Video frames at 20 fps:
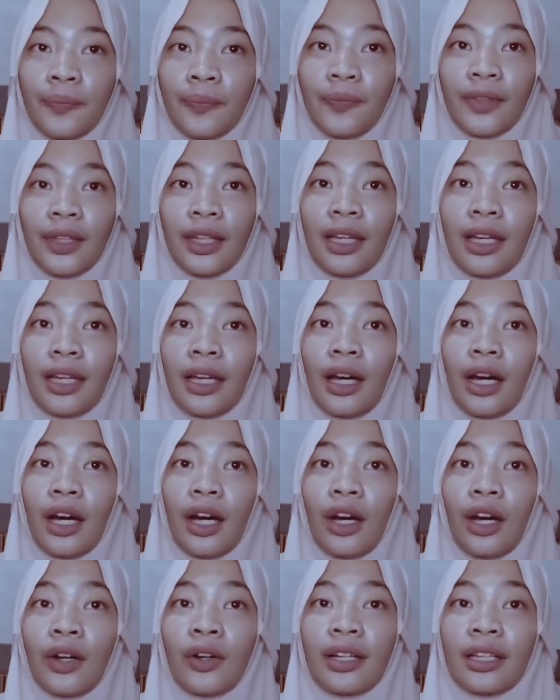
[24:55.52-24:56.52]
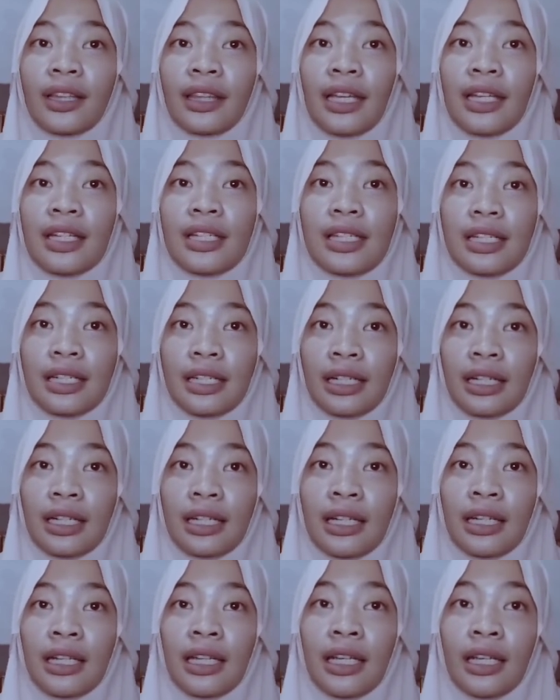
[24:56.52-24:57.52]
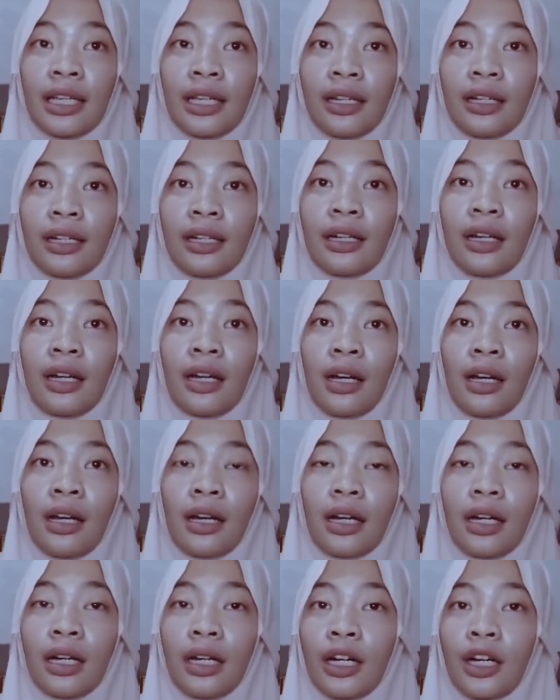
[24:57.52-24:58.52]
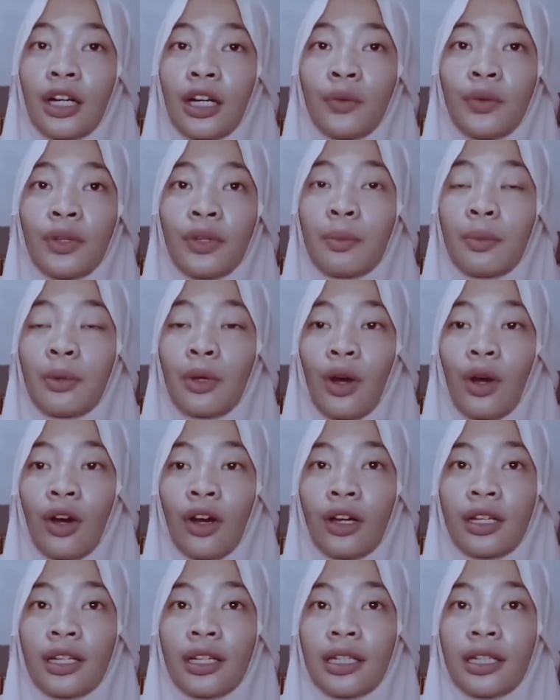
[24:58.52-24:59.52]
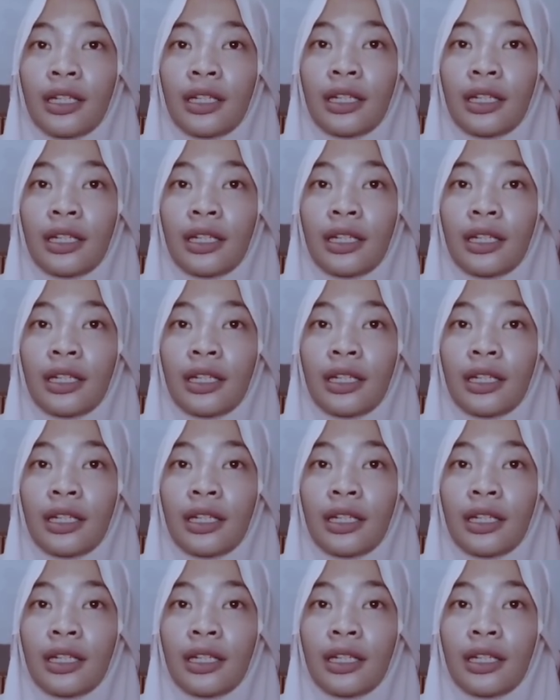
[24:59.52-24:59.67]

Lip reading: Our attention here will be on three